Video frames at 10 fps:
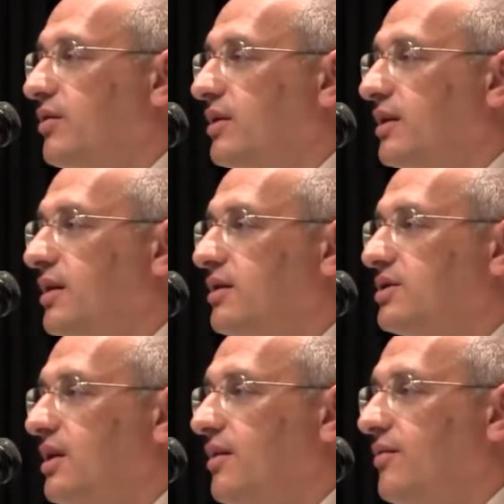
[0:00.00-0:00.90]

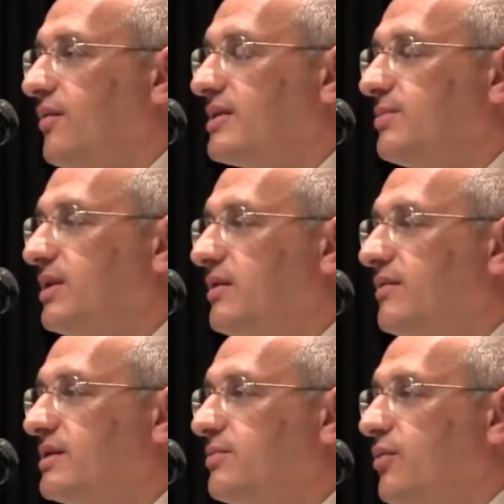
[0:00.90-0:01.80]
She doesn't
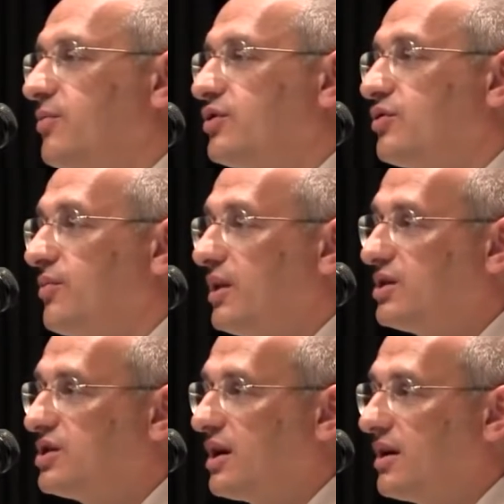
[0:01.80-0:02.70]
have to
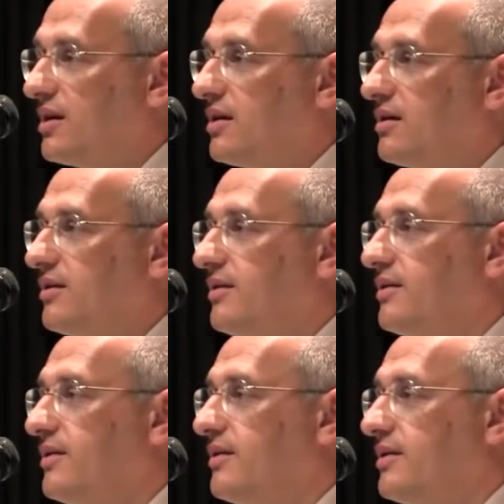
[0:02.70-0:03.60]
argue with
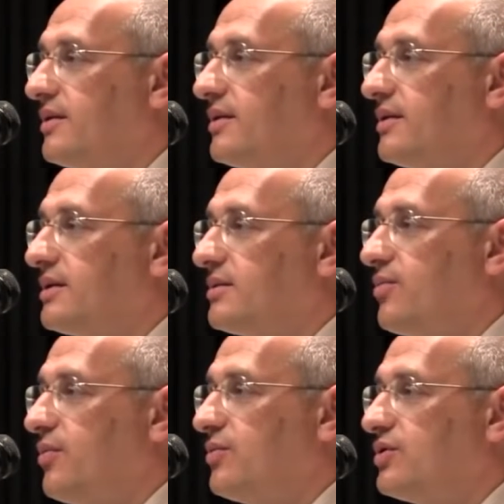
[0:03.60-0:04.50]
him, but she must
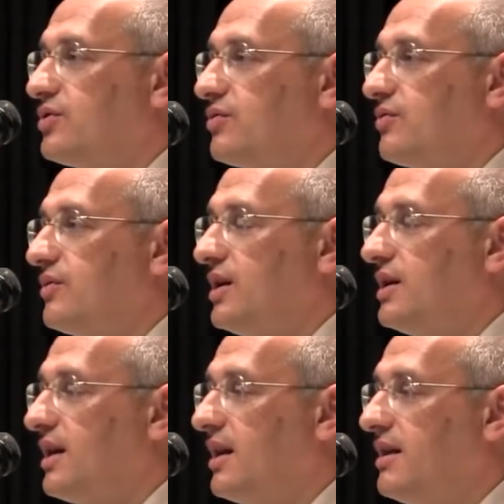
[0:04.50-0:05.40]
educate him
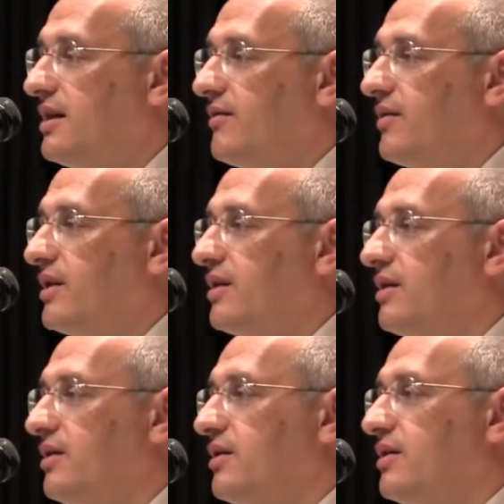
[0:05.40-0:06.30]
with silence,
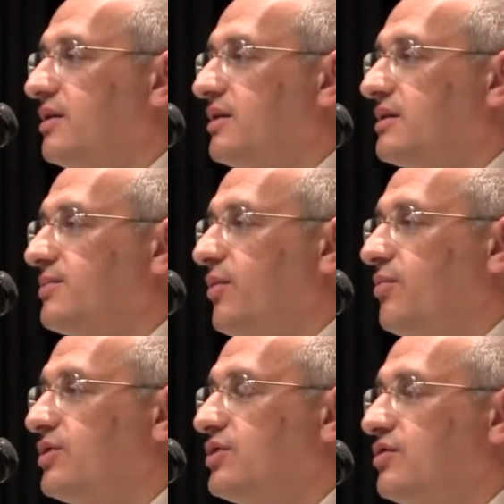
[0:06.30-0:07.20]

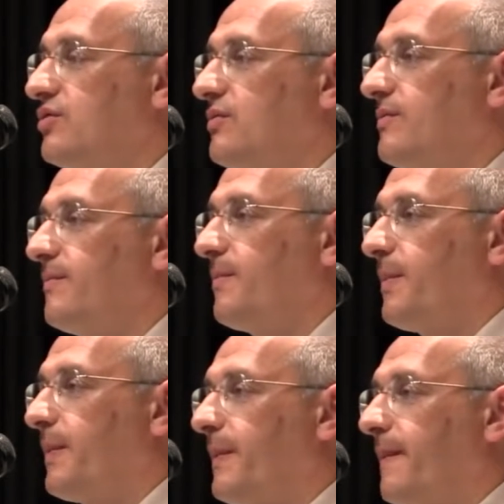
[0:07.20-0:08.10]
with
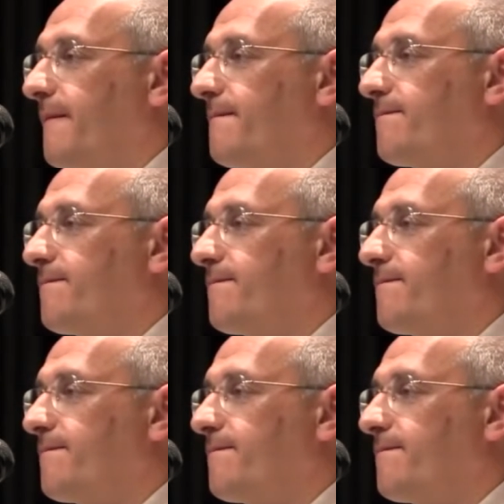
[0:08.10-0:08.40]
ignoring,